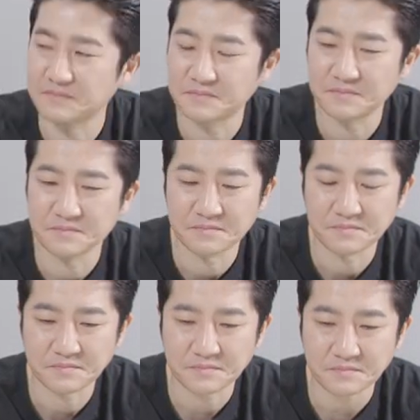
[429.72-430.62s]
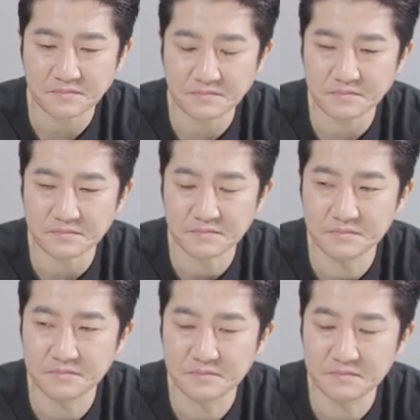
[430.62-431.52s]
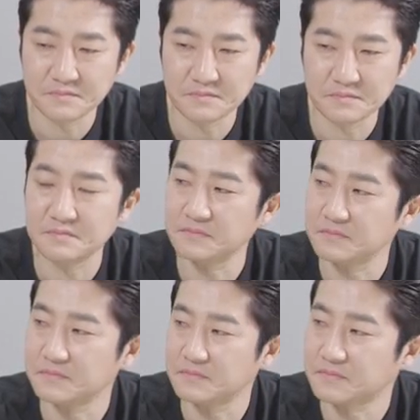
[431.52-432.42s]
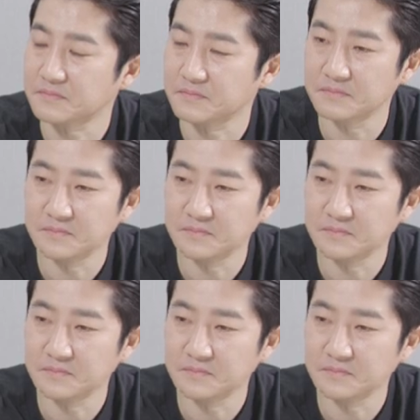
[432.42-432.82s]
This person isn't speaking.